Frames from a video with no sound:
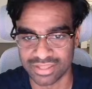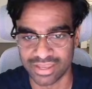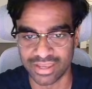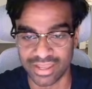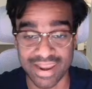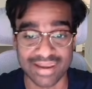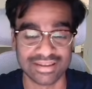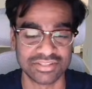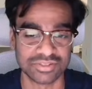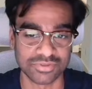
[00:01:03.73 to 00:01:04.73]
an
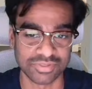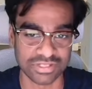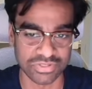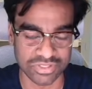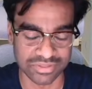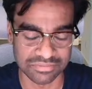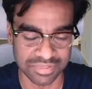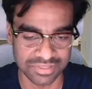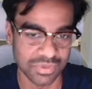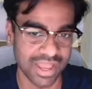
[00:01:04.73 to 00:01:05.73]
analytical solution
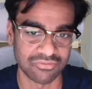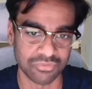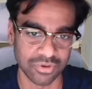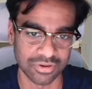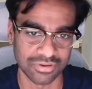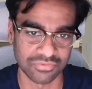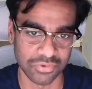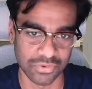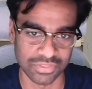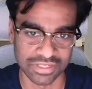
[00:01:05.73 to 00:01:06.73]
because we have one
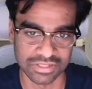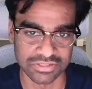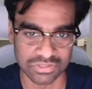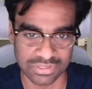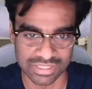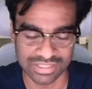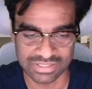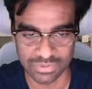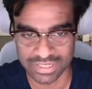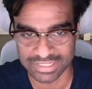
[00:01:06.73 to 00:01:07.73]
for the 2D heat
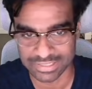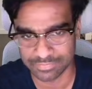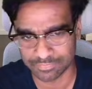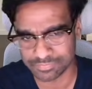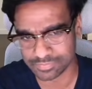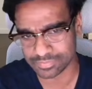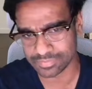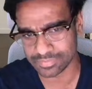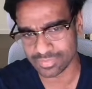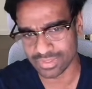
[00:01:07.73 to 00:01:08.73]
equation.
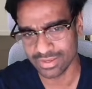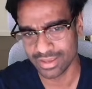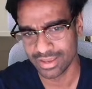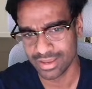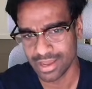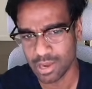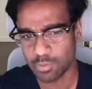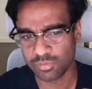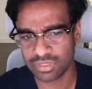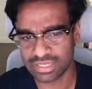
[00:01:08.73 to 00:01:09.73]
How
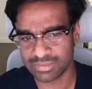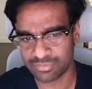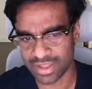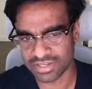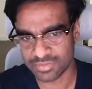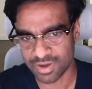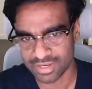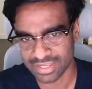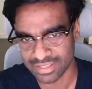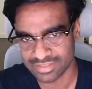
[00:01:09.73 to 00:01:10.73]
I'll be
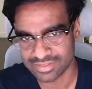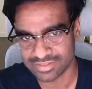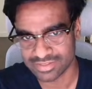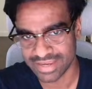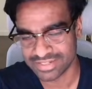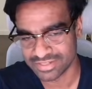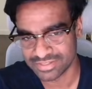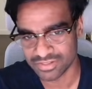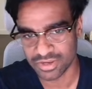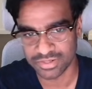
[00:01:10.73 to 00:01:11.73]
benchmarking this
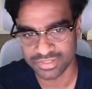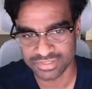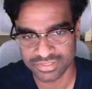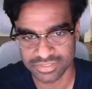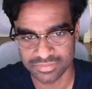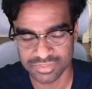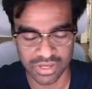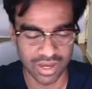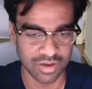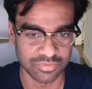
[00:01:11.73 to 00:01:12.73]
agentic coding system, so
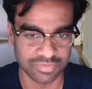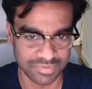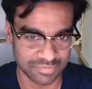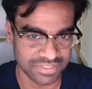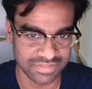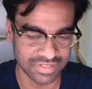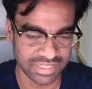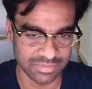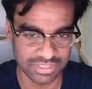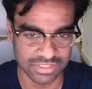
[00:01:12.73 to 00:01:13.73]
I'll
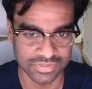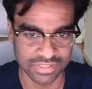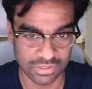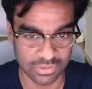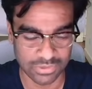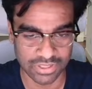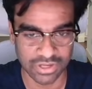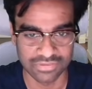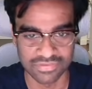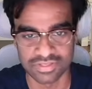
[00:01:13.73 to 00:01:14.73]
specifically be using Claude
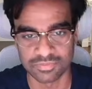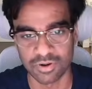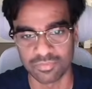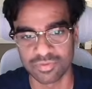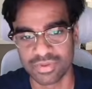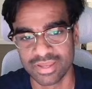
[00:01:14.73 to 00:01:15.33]
Code for this problem,